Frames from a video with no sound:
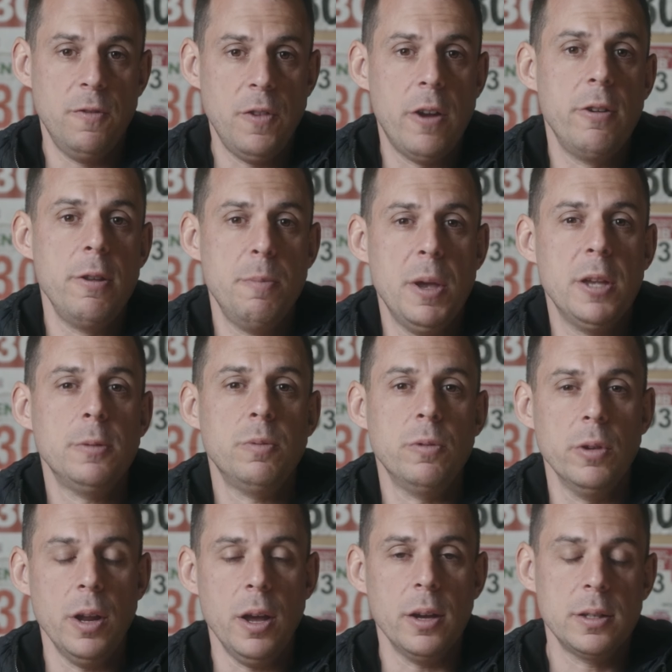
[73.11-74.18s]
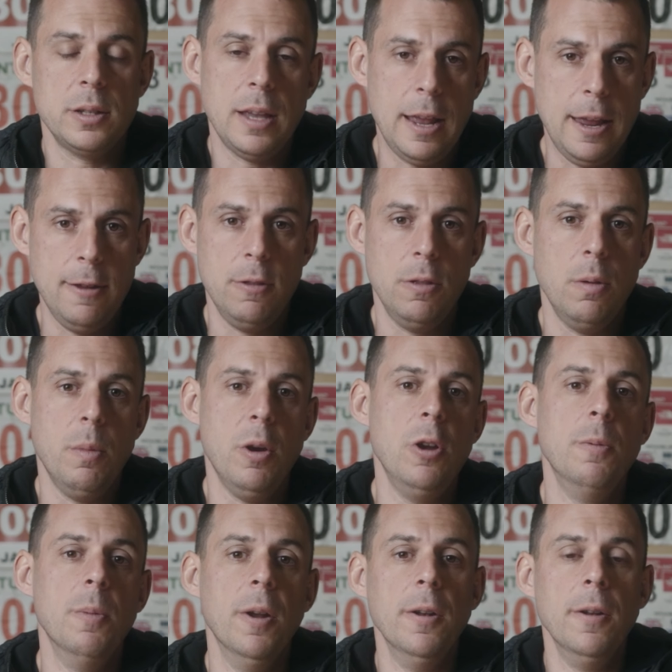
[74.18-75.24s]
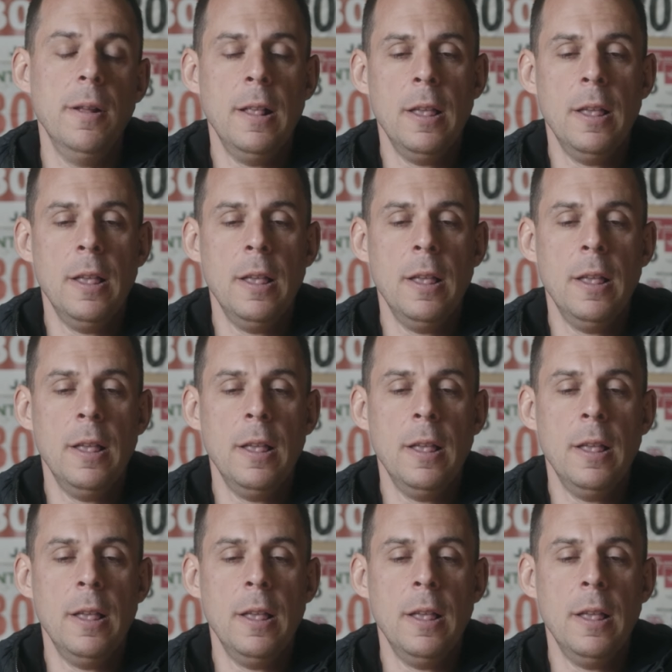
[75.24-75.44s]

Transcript: very best products in the moment